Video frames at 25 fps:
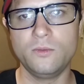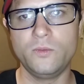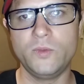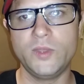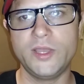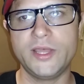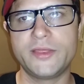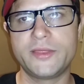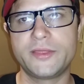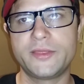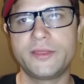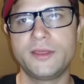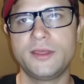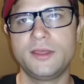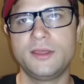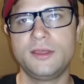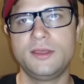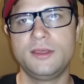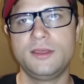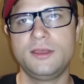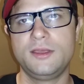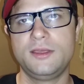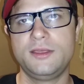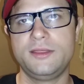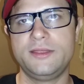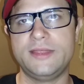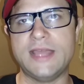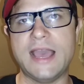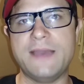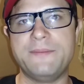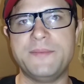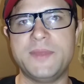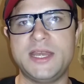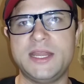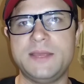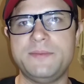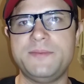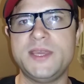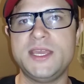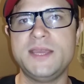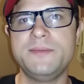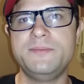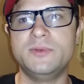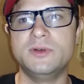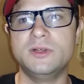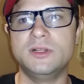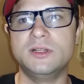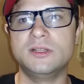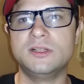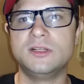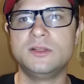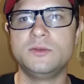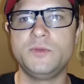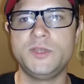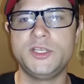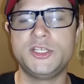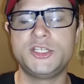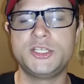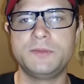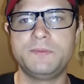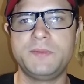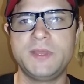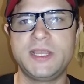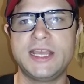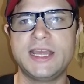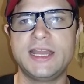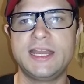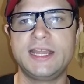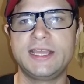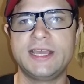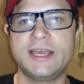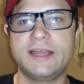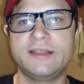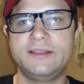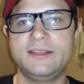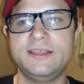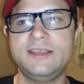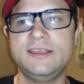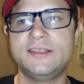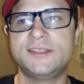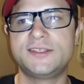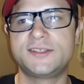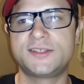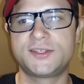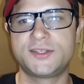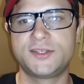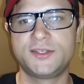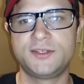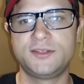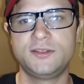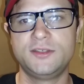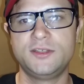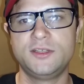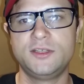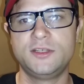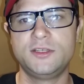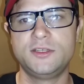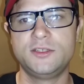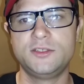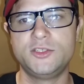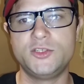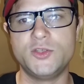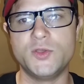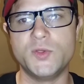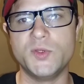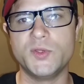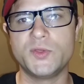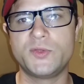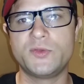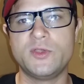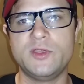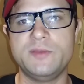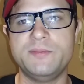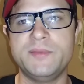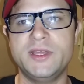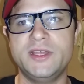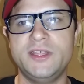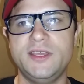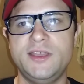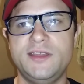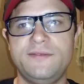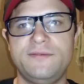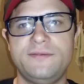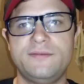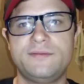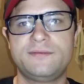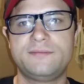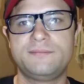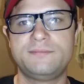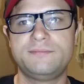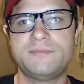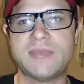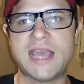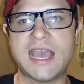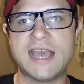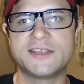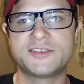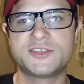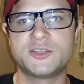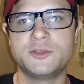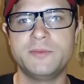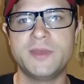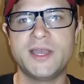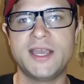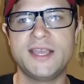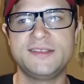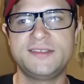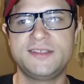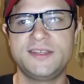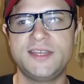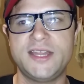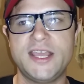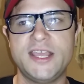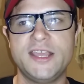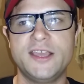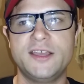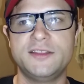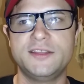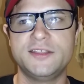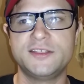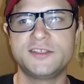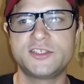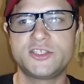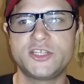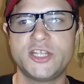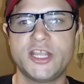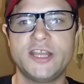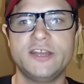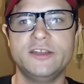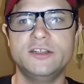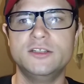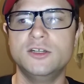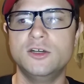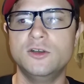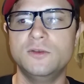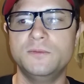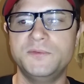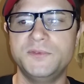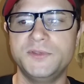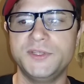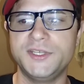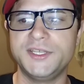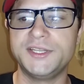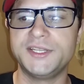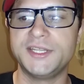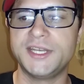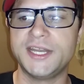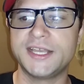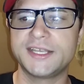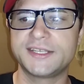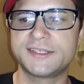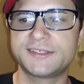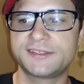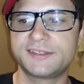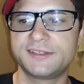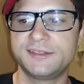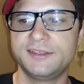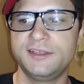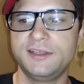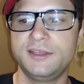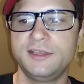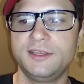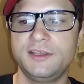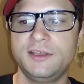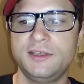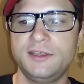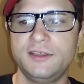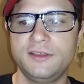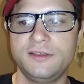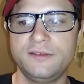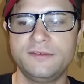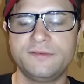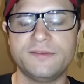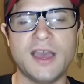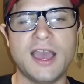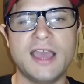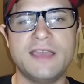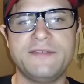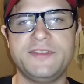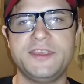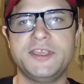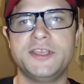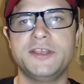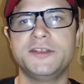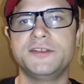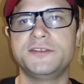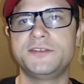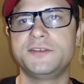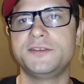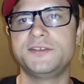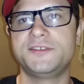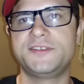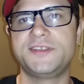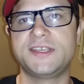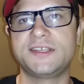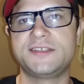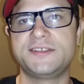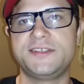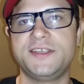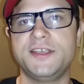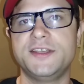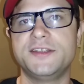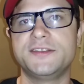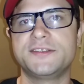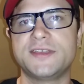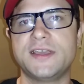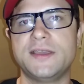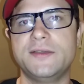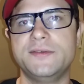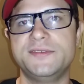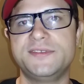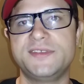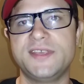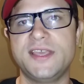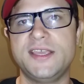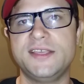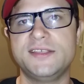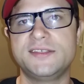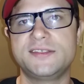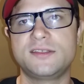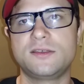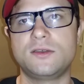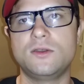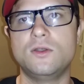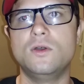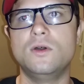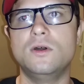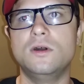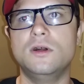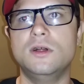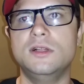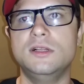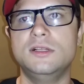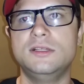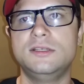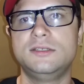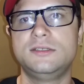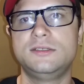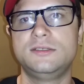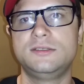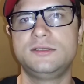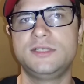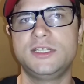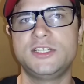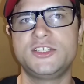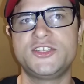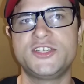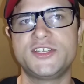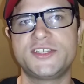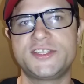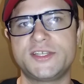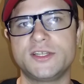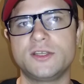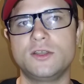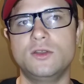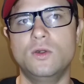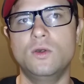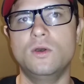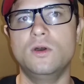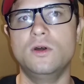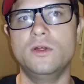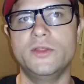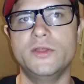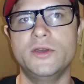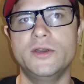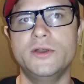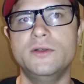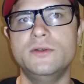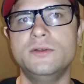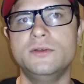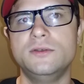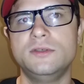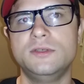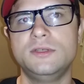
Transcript: with that many people, we should be getting at least two or three million passerbys a day on this channel, hopefully in the next five years or six years, I would say, is the goal. It's just a goal, though.